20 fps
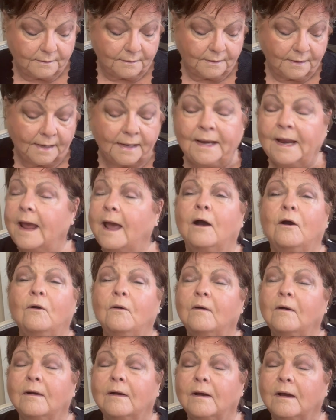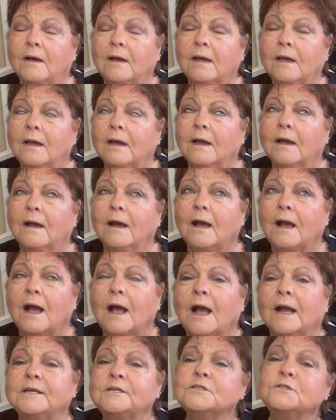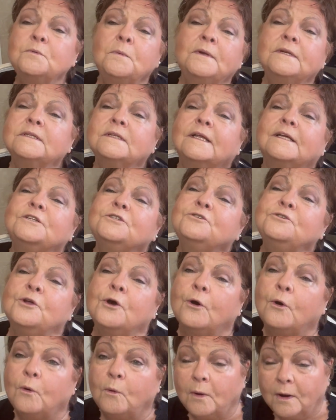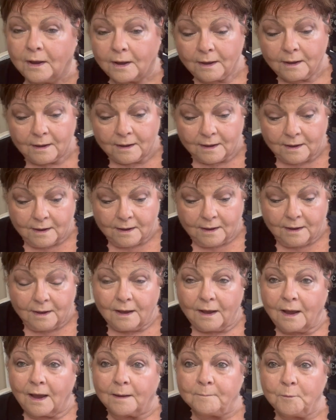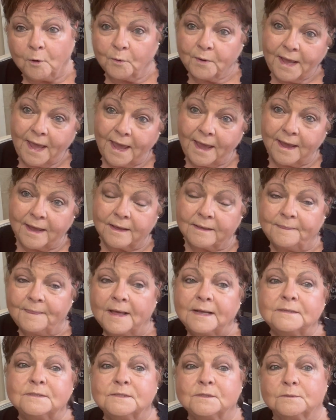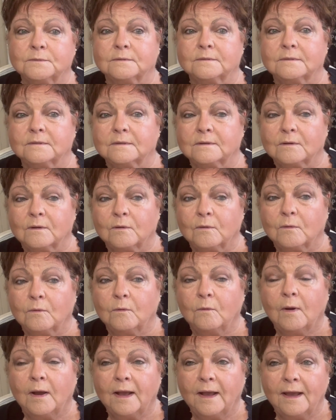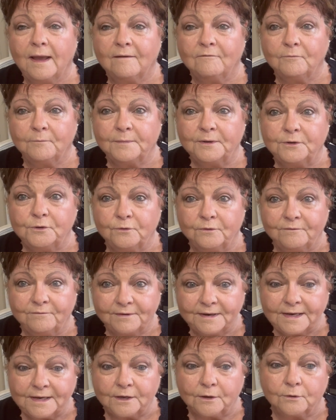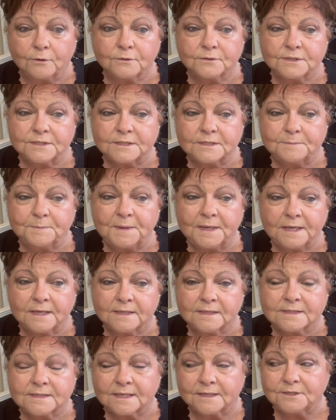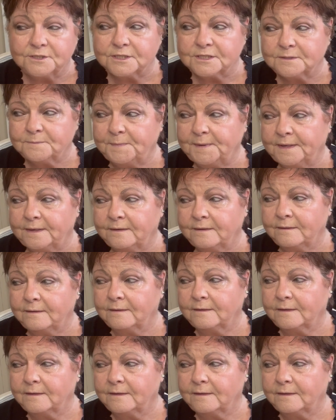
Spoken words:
anyhow, I just wanted to let you know I'm okay, and that's why I haven't been doing videos, is because I've just been